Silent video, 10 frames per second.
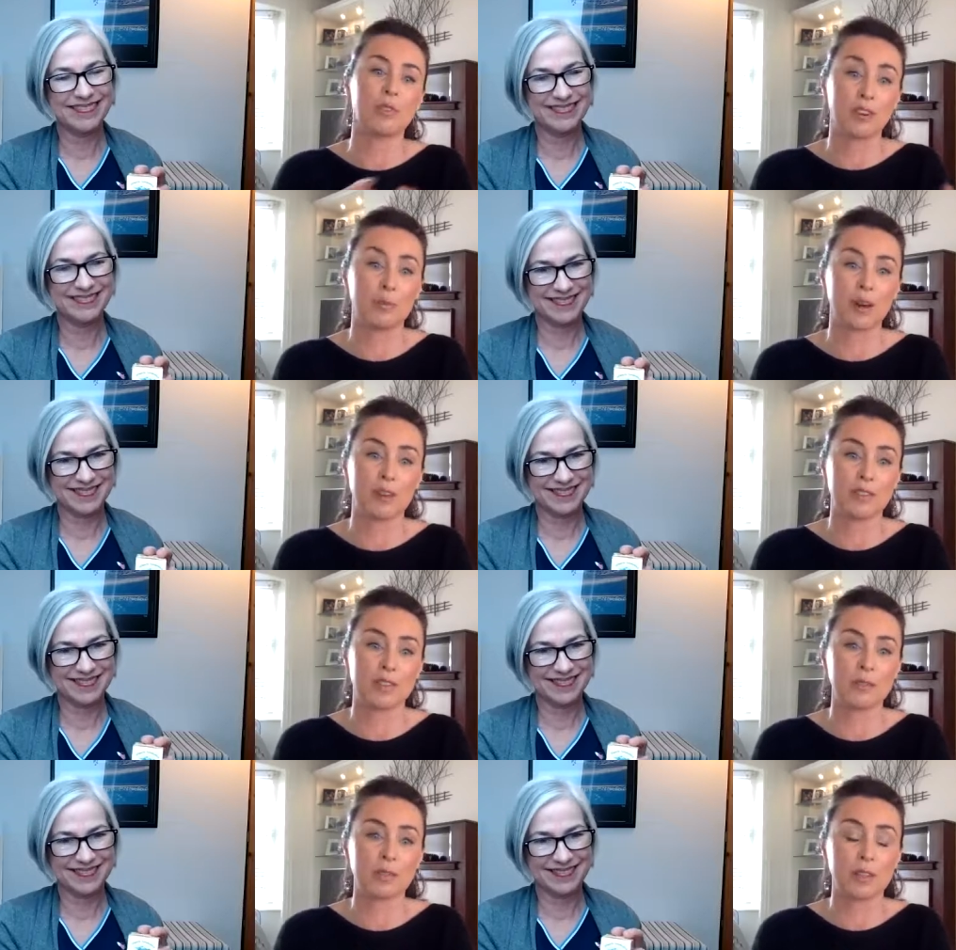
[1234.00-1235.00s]
Speaker 1: cover our
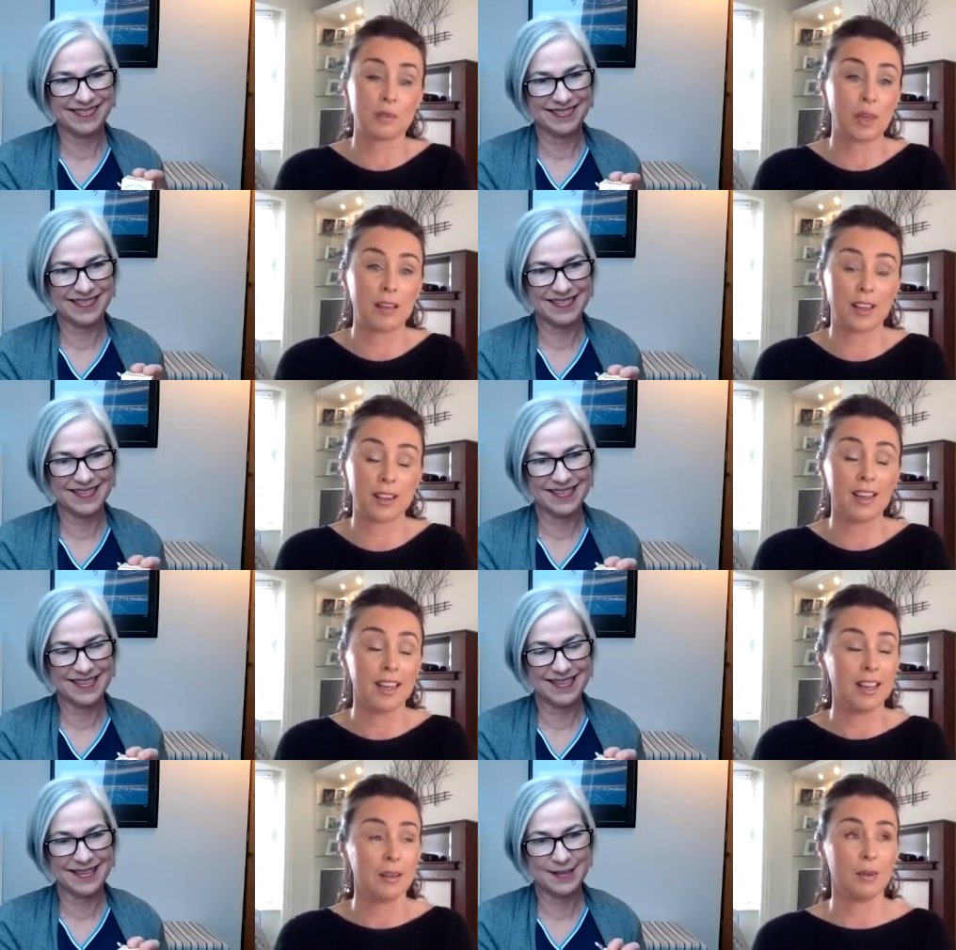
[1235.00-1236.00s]
presence sometimes we have that
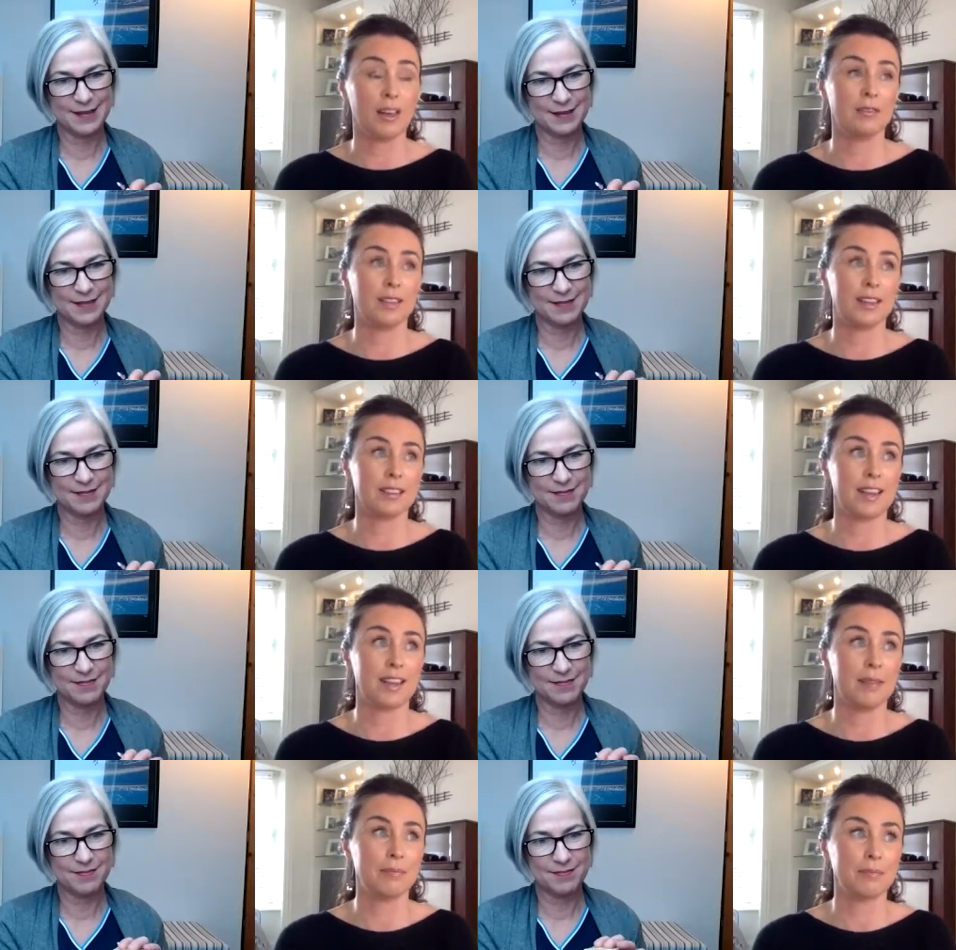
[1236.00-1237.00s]
we have that
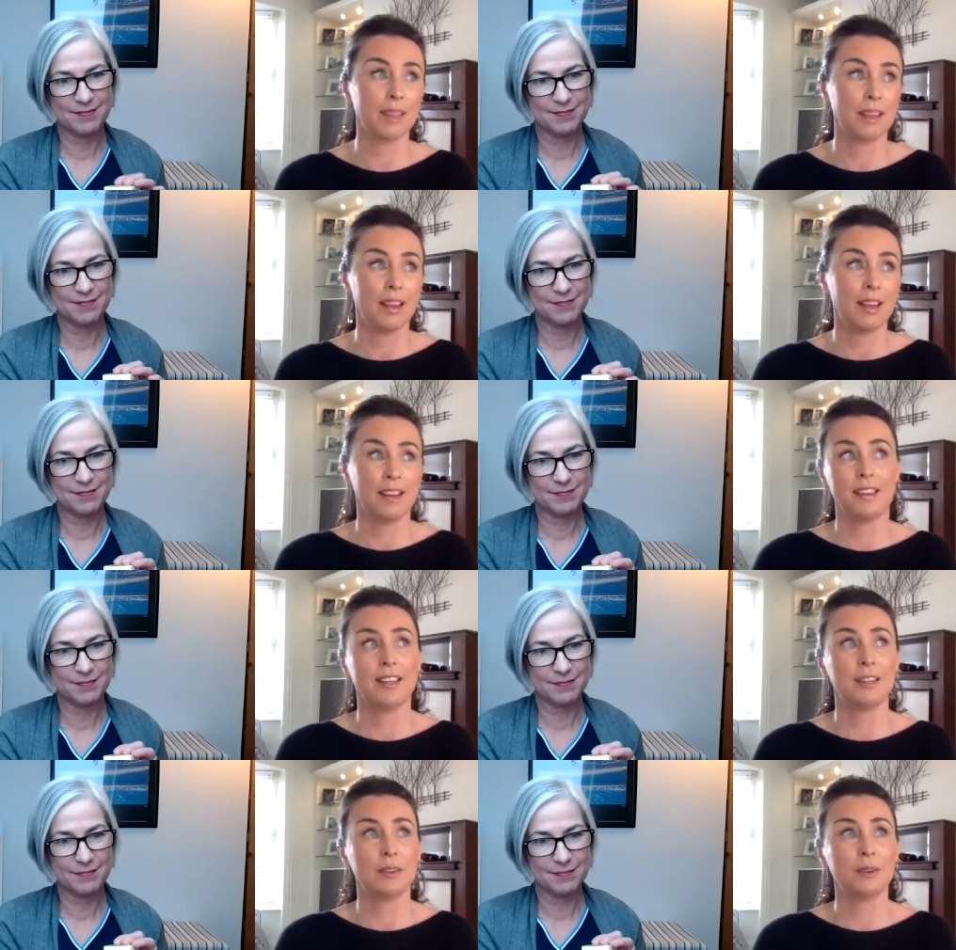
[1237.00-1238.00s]
um
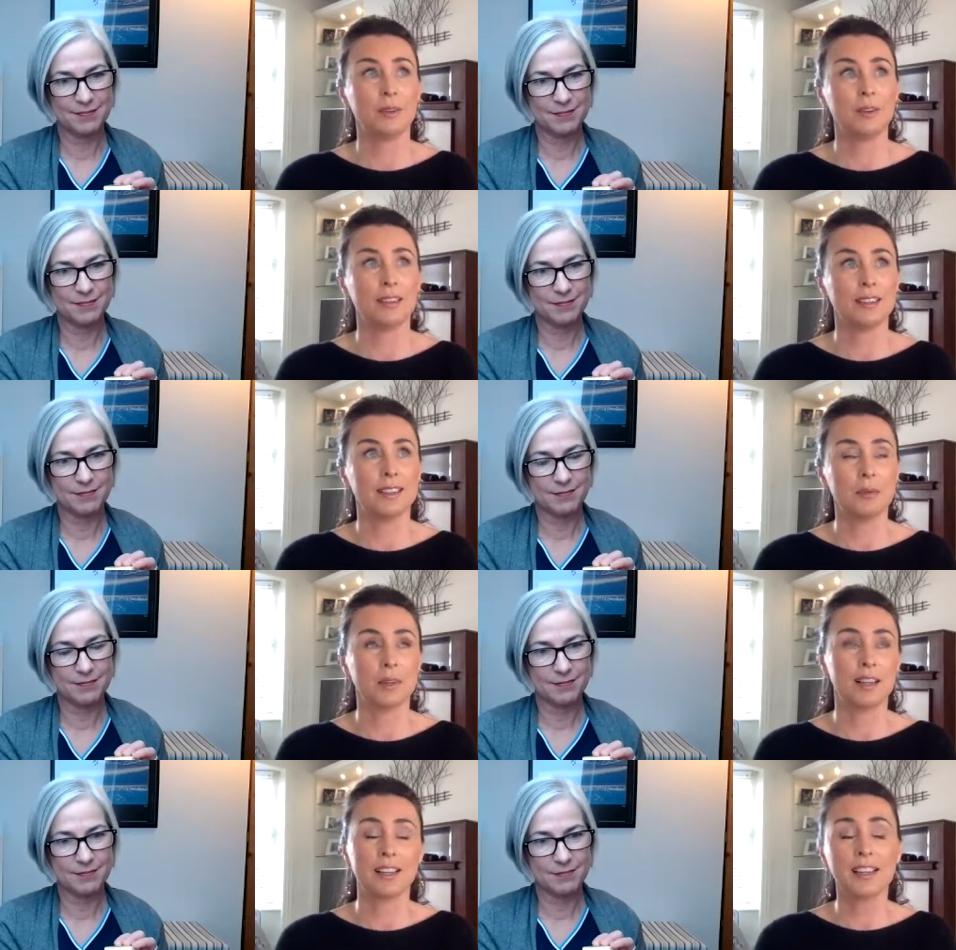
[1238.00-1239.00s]
you know thing
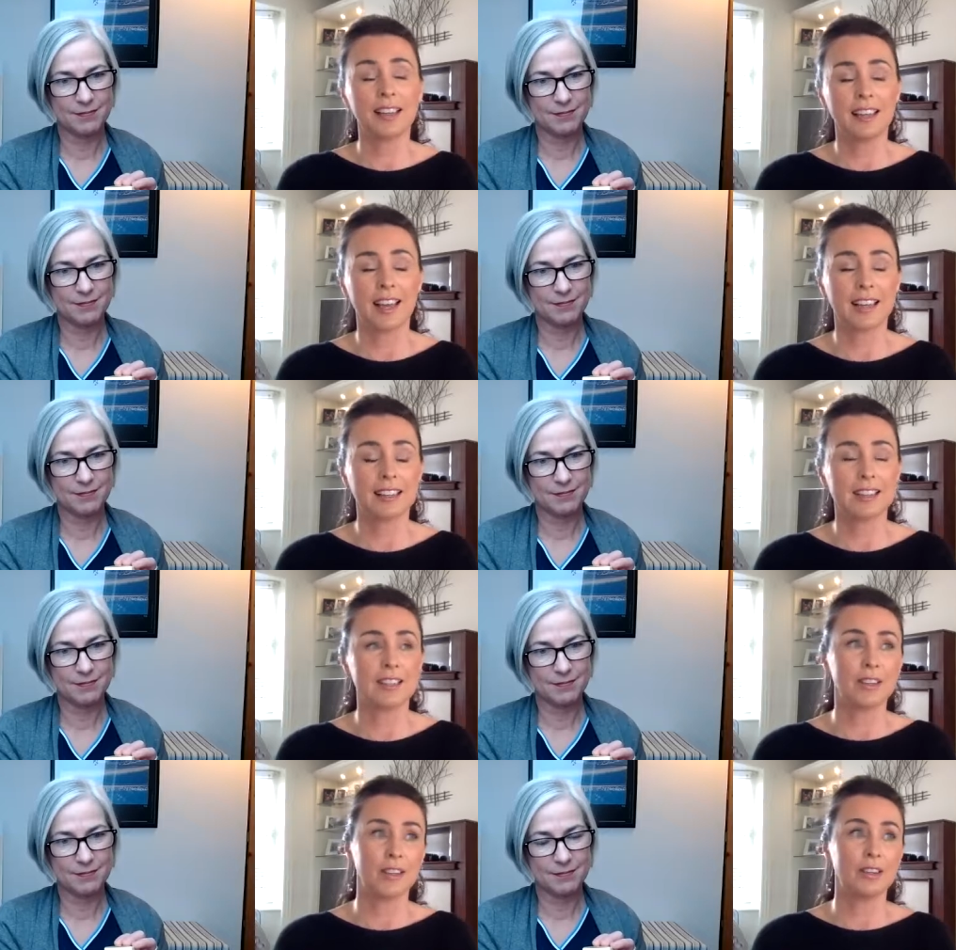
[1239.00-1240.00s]
about like like
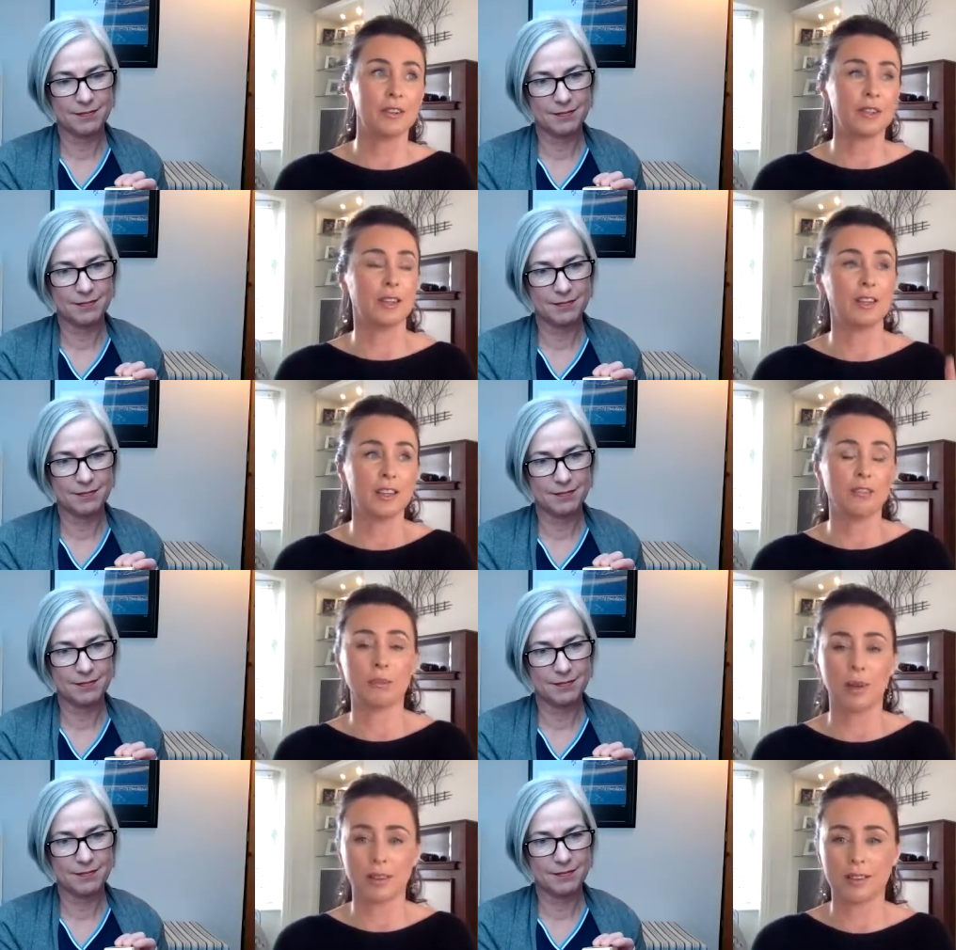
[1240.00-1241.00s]
candles eh, you know you, you leave
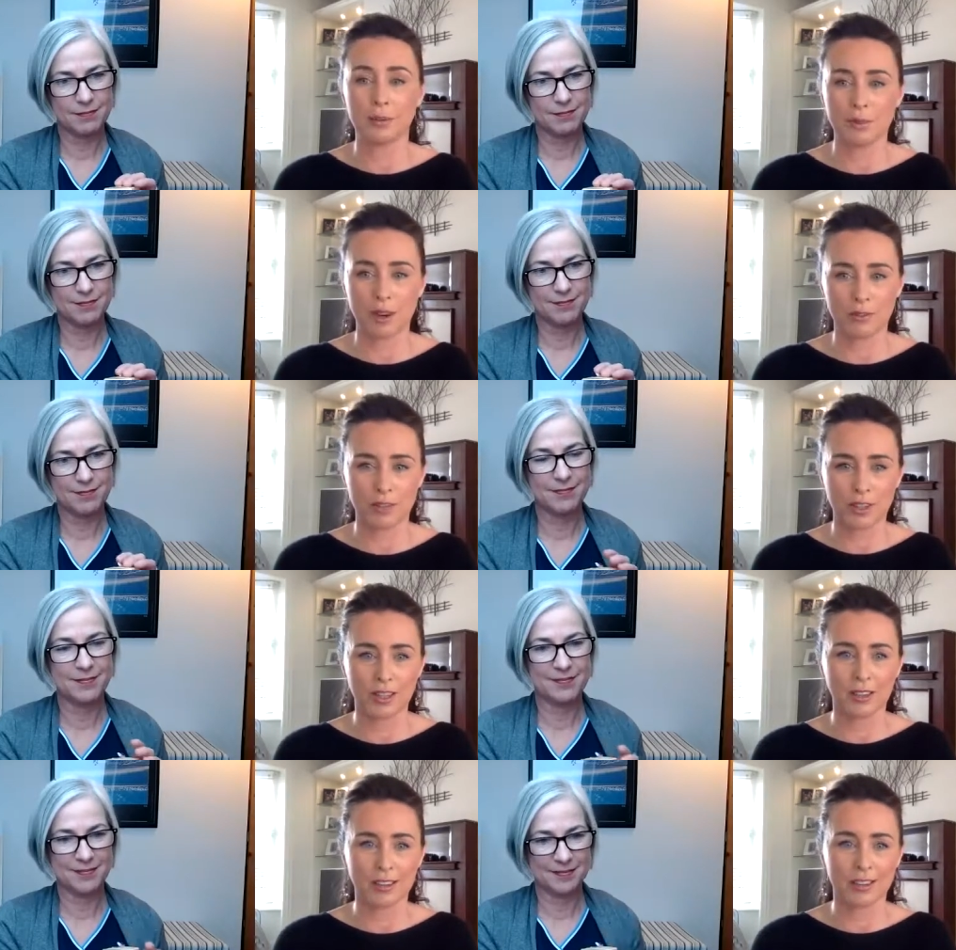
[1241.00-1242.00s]
a bottle up there for a
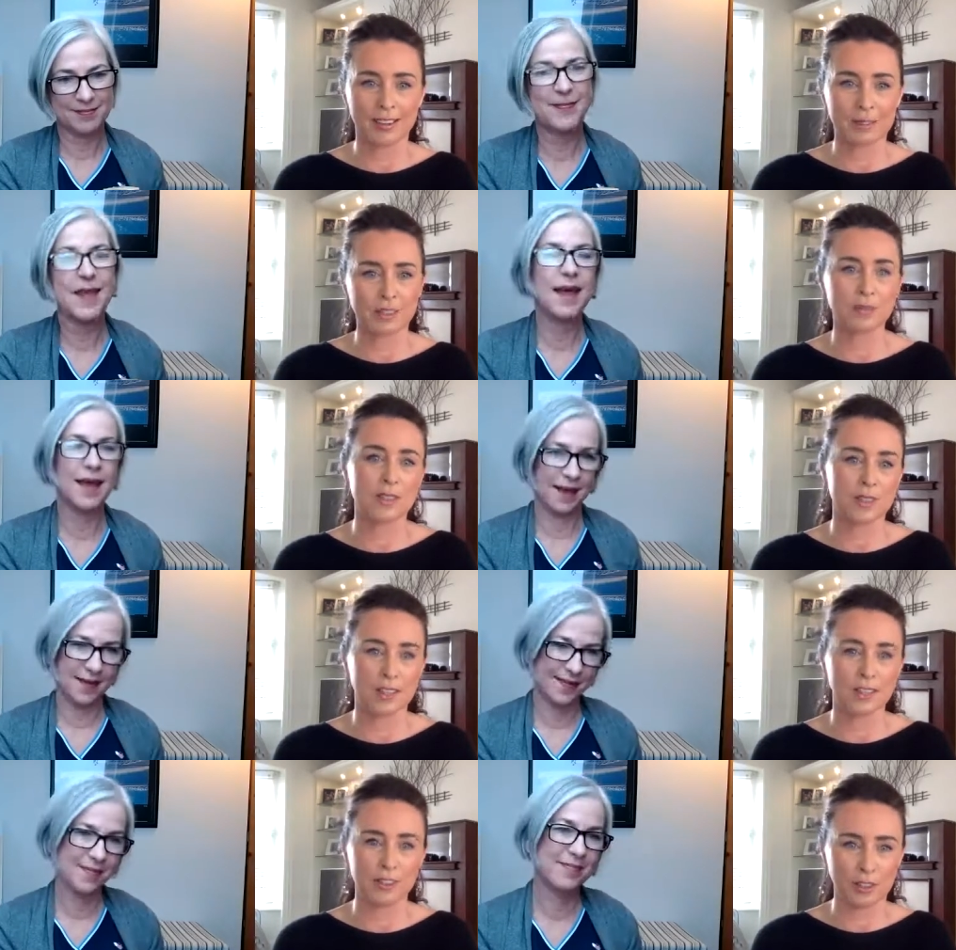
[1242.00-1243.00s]
year and just because
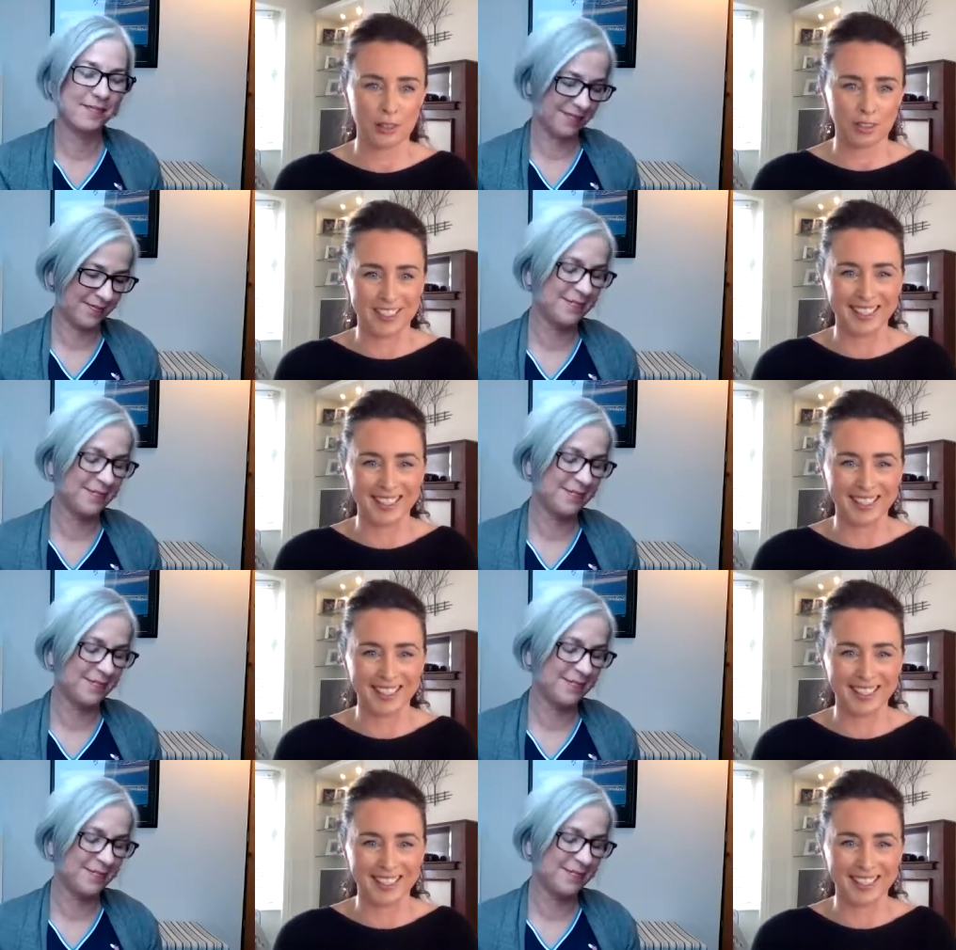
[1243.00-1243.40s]
you like the look of it